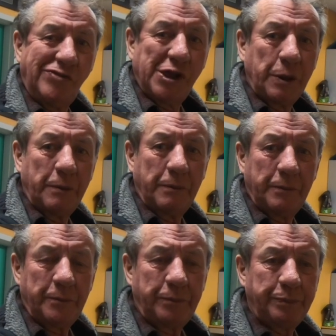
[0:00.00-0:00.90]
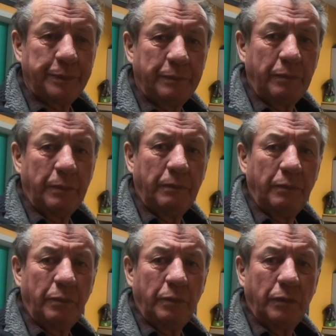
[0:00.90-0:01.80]
Cool. So you
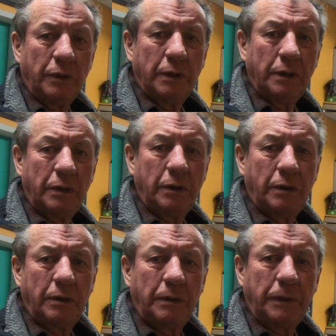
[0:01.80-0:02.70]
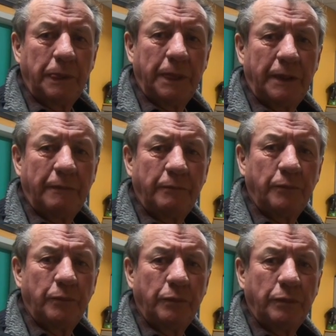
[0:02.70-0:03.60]
told me you're part search and you found some
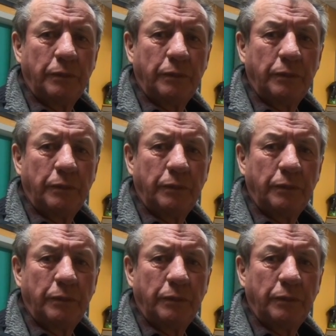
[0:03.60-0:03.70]
stuff.